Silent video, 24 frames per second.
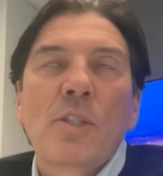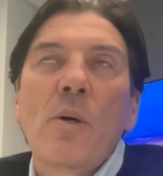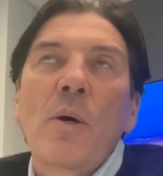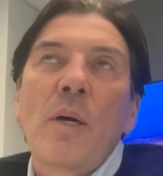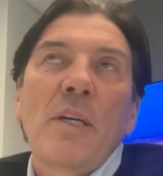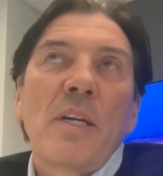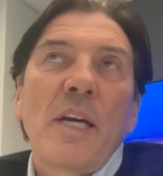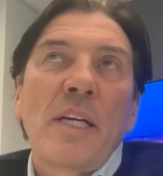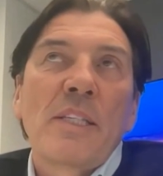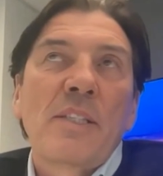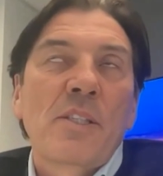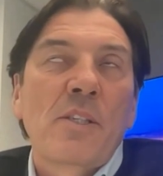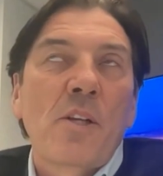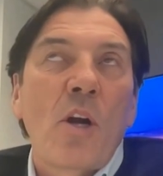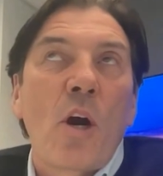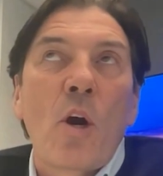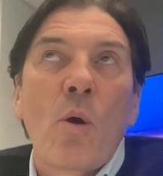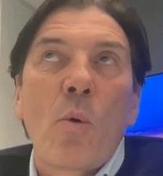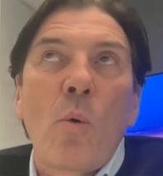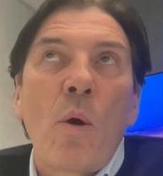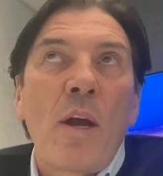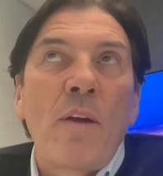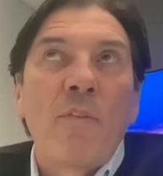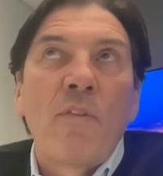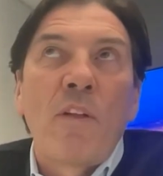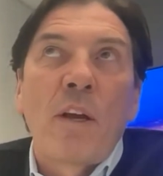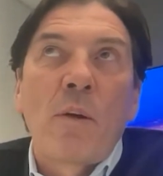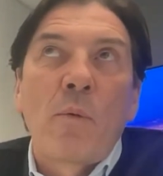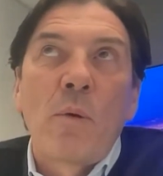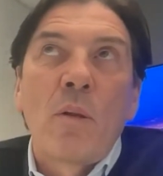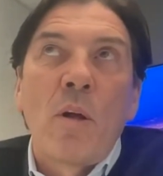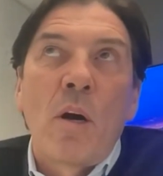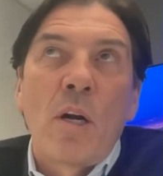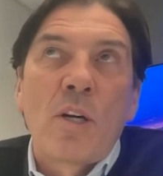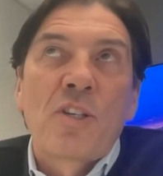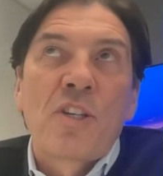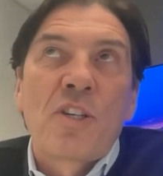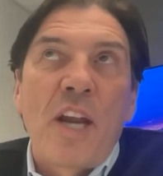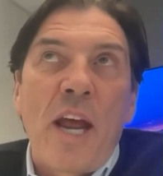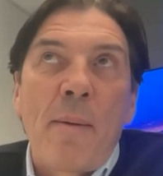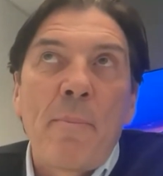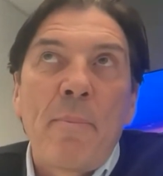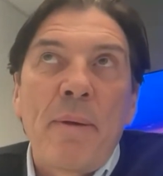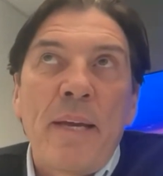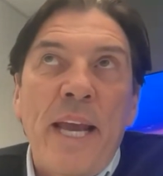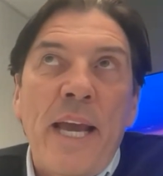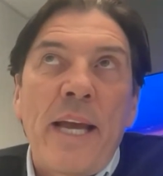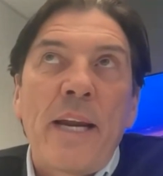at Starwave, like we launched
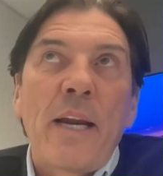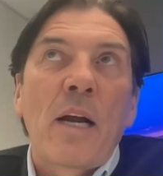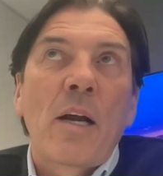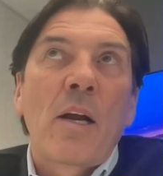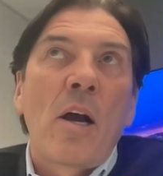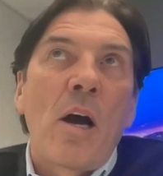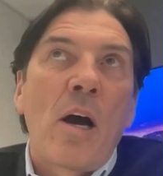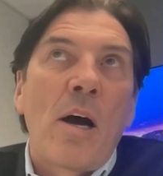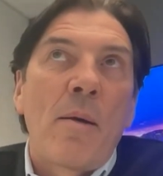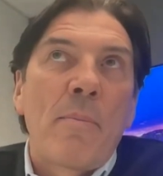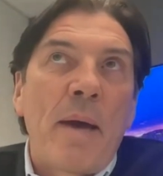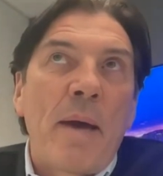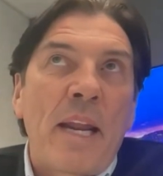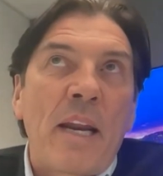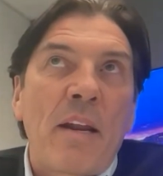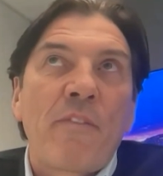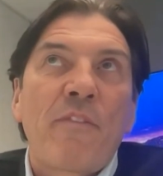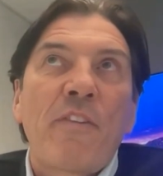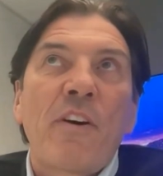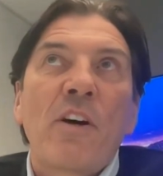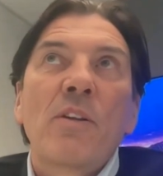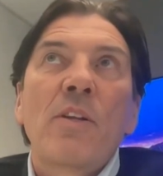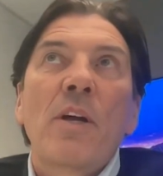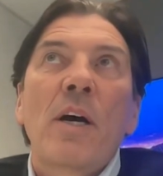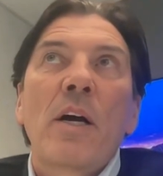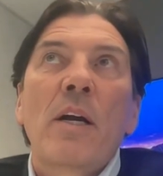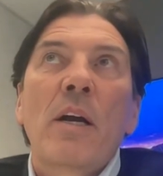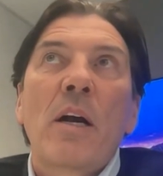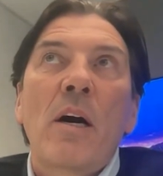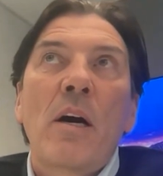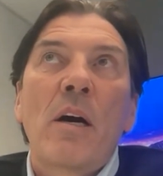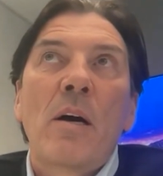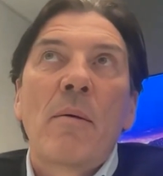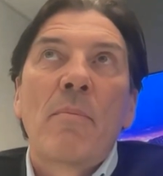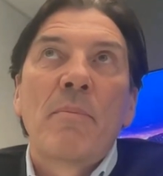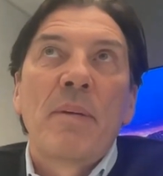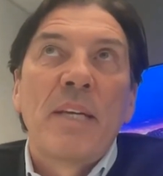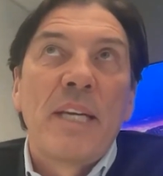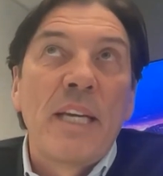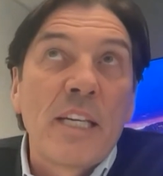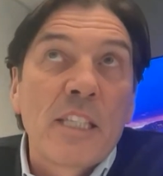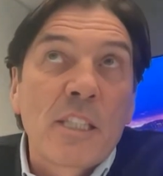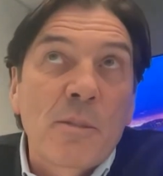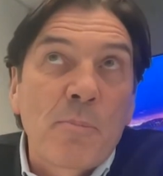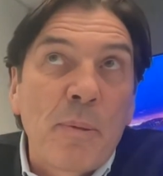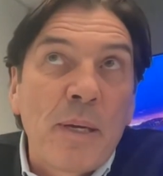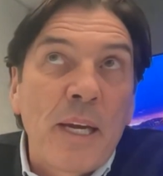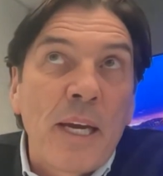NBA.com, NFL.com,
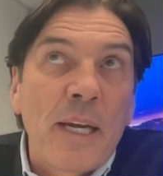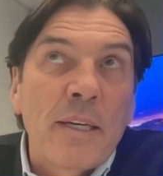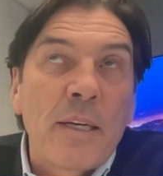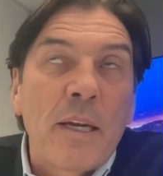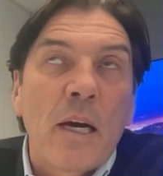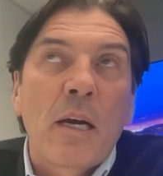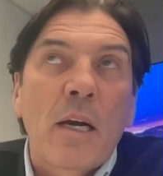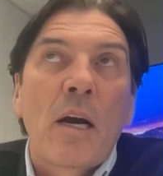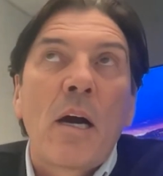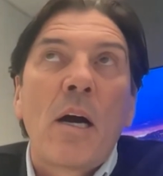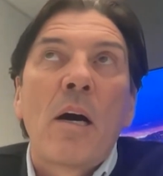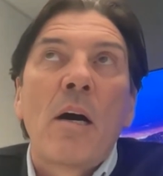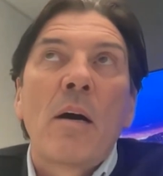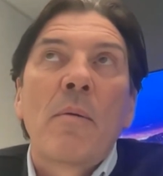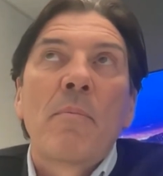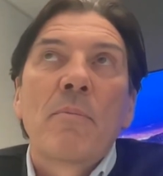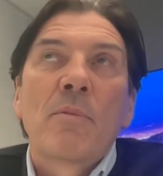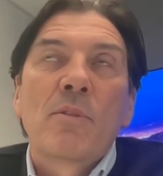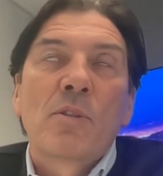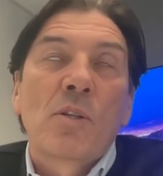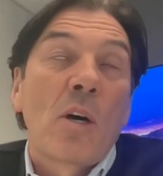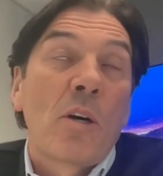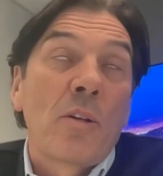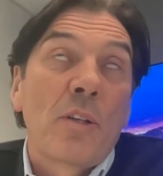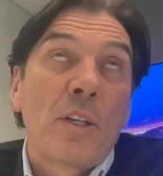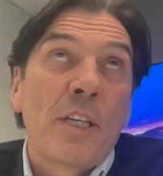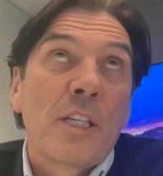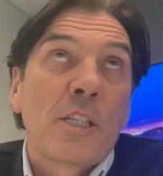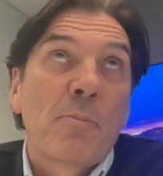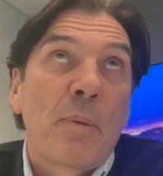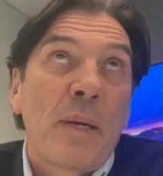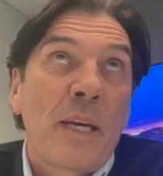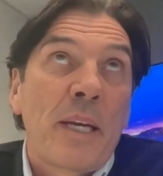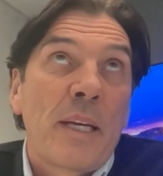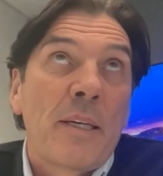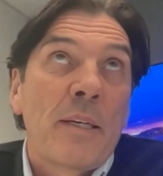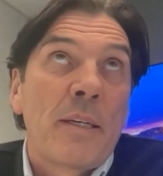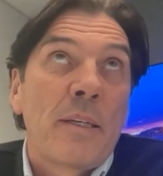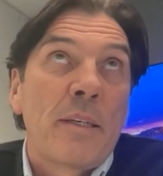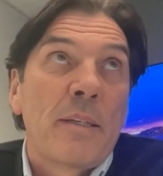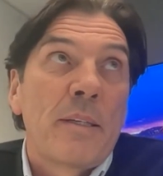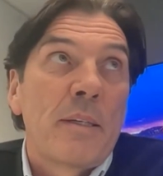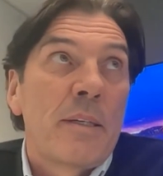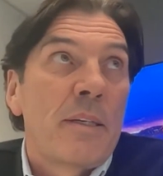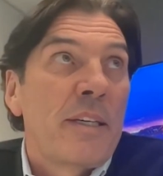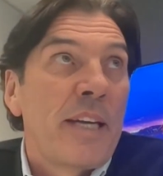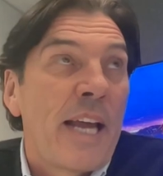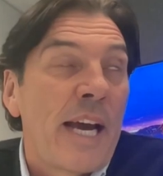ESPN.com. It was called ESPN
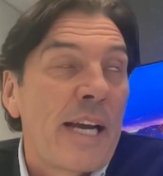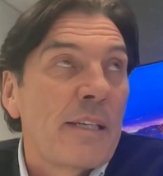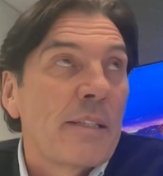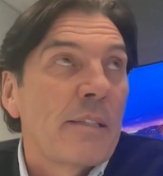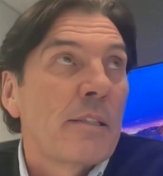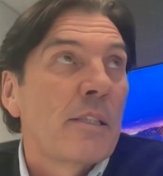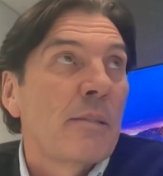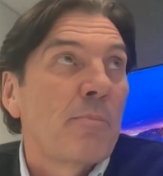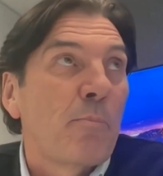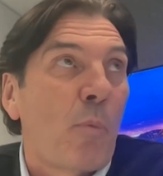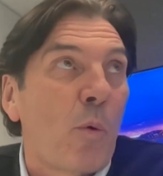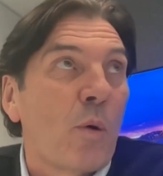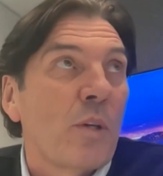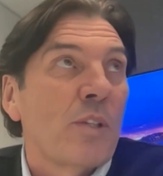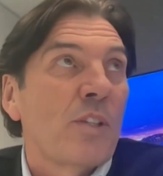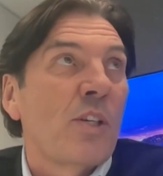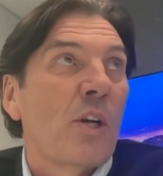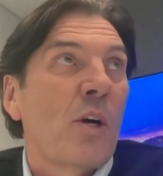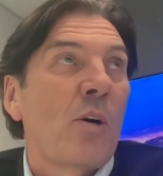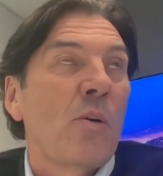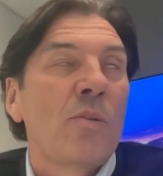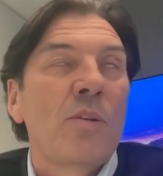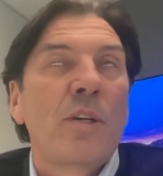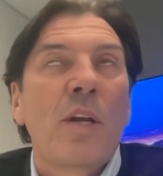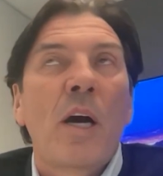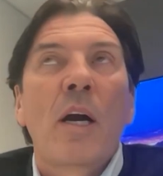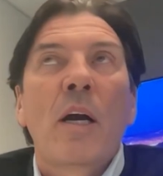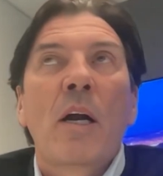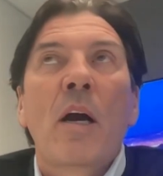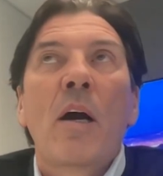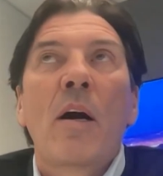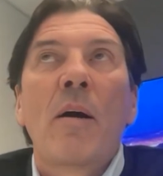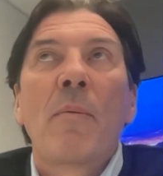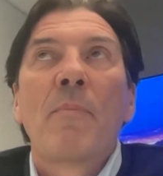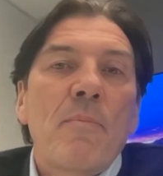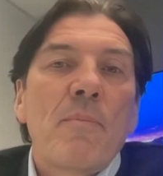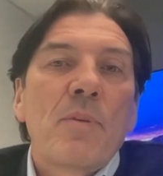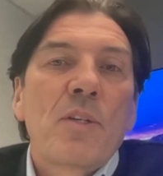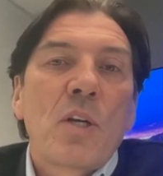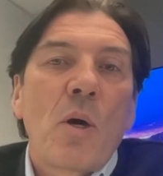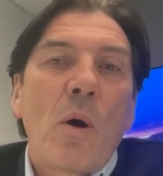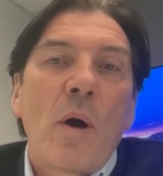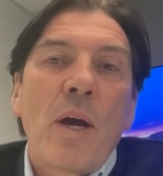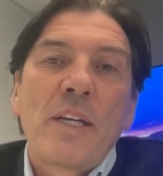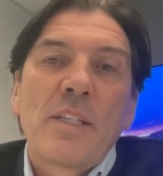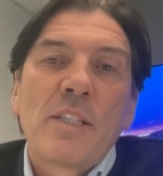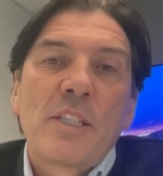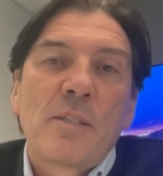Net SportsZone.com. So
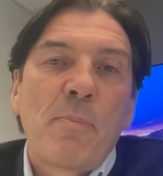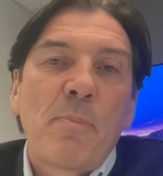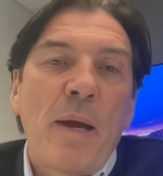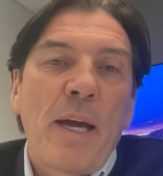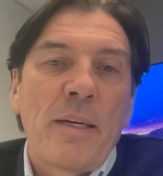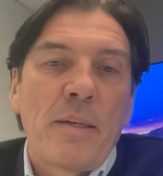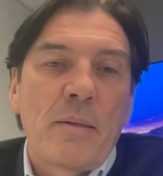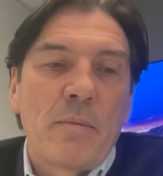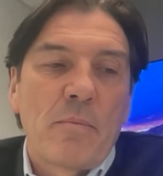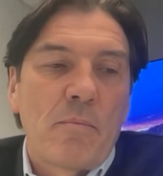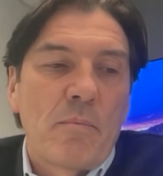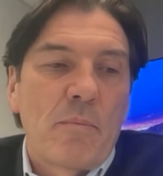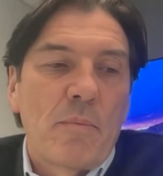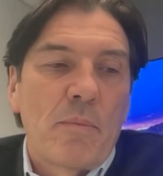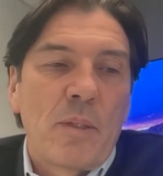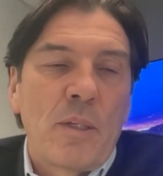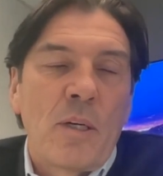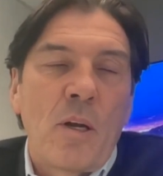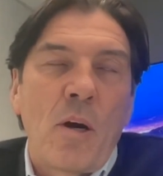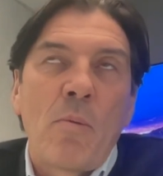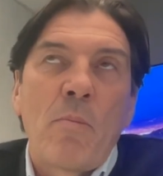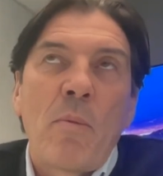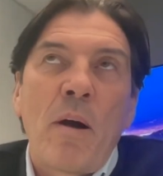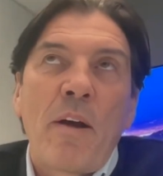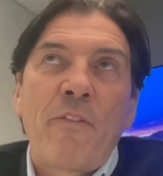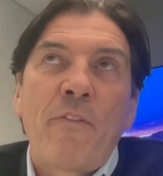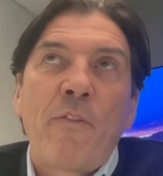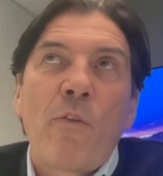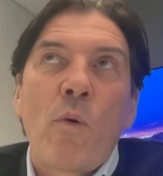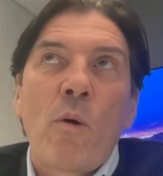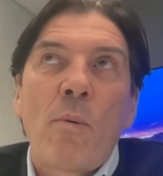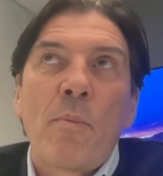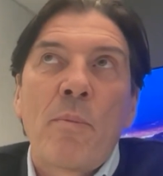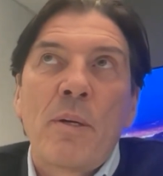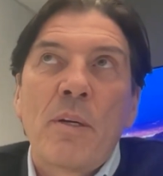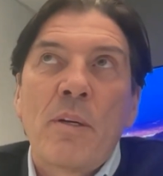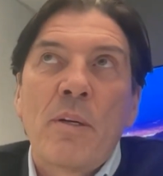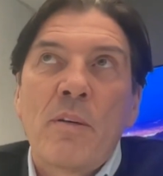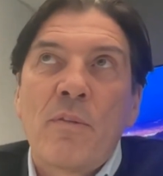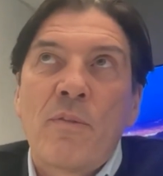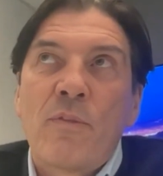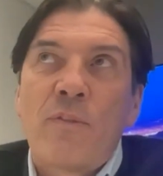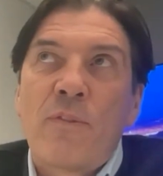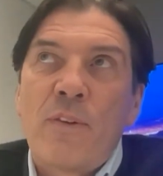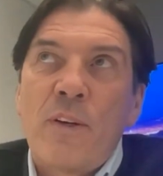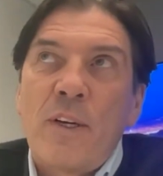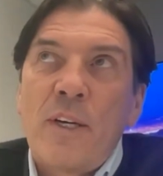I spent, my formative